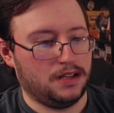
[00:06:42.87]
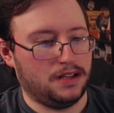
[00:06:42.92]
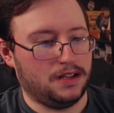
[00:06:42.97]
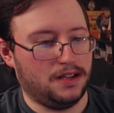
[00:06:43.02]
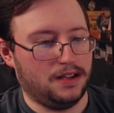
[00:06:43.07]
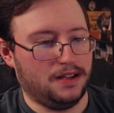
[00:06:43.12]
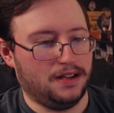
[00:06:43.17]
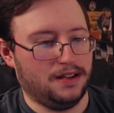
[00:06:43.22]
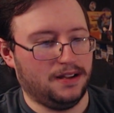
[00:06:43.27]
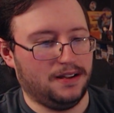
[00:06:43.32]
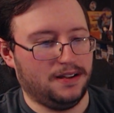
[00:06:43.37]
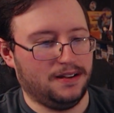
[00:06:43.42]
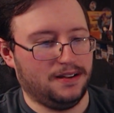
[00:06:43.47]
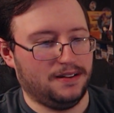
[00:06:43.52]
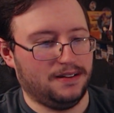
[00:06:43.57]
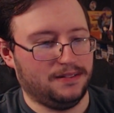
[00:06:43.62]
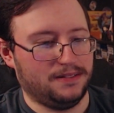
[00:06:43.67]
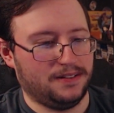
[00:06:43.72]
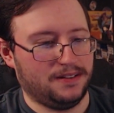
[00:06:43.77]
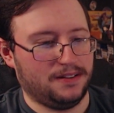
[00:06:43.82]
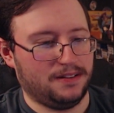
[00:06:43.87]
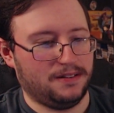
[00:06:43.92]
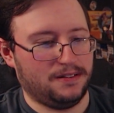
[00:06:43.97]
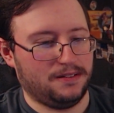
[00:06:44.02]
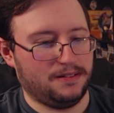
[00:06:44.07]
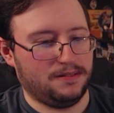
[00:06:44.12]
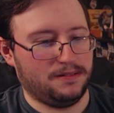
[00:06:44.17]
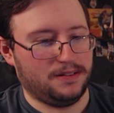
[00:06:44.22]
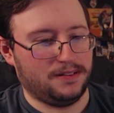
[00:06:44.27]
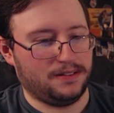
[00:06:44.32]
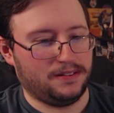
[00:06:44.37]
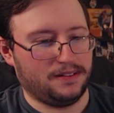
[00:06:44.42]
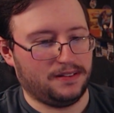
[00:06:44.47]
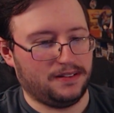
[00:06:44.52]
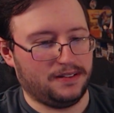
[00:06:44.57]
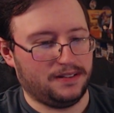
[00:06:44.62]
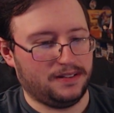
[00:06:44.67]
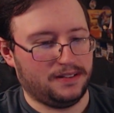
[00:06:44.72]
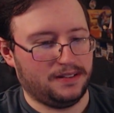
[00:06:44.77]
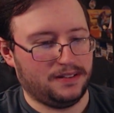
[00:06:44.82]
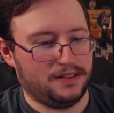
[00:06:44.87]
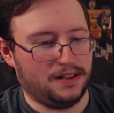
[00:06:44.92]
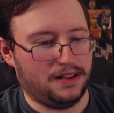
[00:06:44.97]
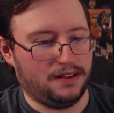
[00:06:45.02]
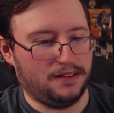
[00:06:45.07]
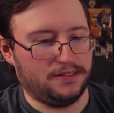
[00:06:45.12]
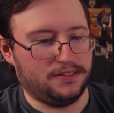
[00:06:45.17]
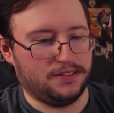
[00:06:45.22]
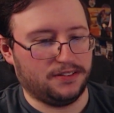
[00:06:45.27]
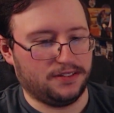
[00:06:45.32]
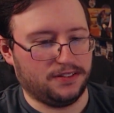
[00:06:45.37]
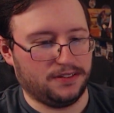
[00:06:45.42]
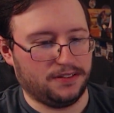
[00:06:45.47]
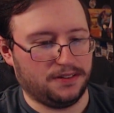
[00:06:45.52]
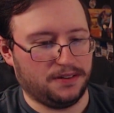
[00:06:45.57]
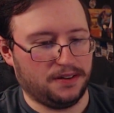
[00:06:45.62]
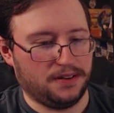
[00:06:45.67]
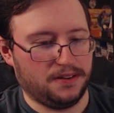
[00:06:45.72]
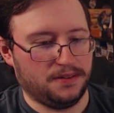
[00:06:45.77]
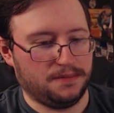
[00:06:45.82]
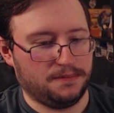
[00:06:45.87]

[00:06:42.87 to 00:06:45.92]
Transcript: uh, no, what is it? Oh, is this your uh,